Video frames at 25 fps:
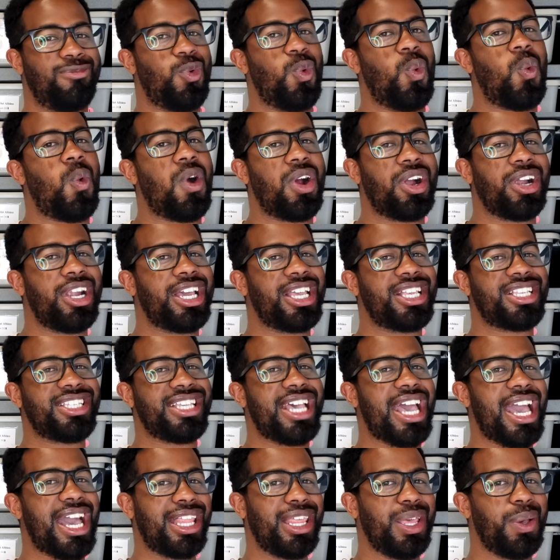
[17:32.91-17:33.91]
weren't
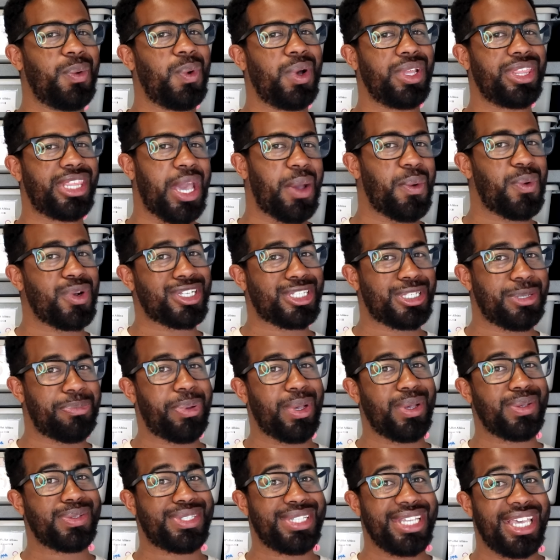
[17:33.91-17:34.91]
exactly what they were
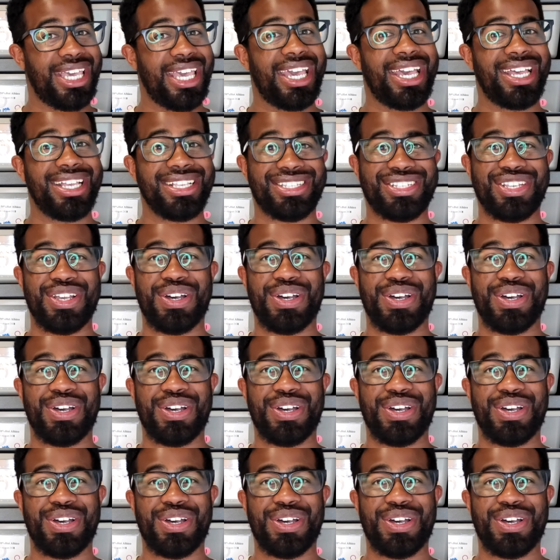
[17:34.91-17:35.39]
supposed to get.